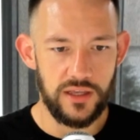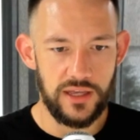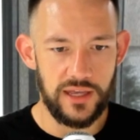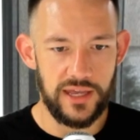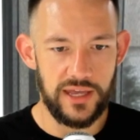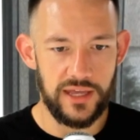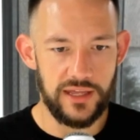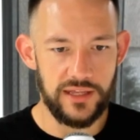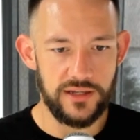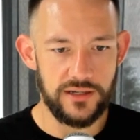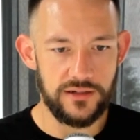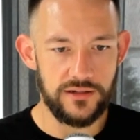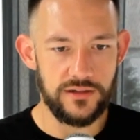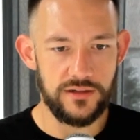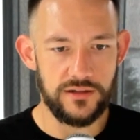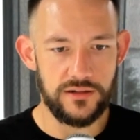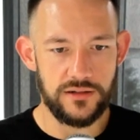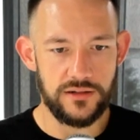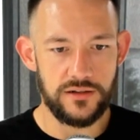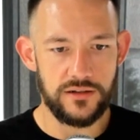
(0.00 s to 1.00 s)

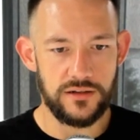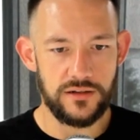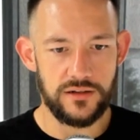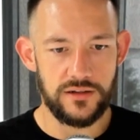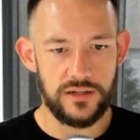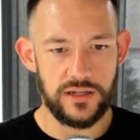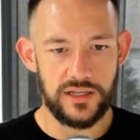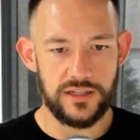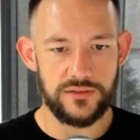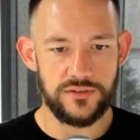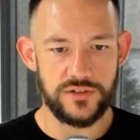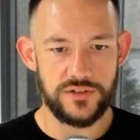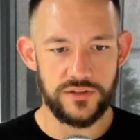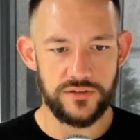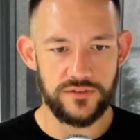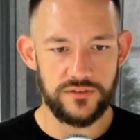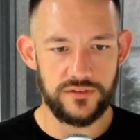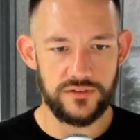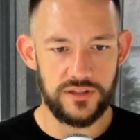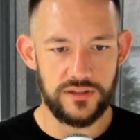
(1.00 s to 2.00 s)
And it's
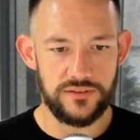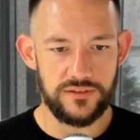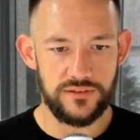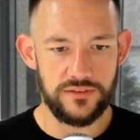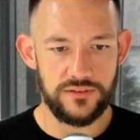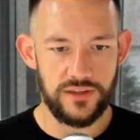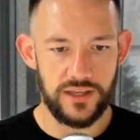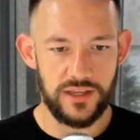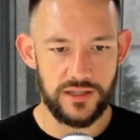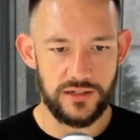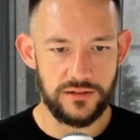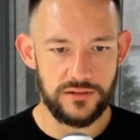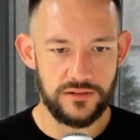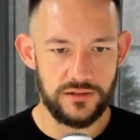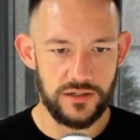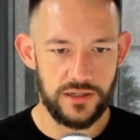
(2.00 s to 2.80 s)
insane.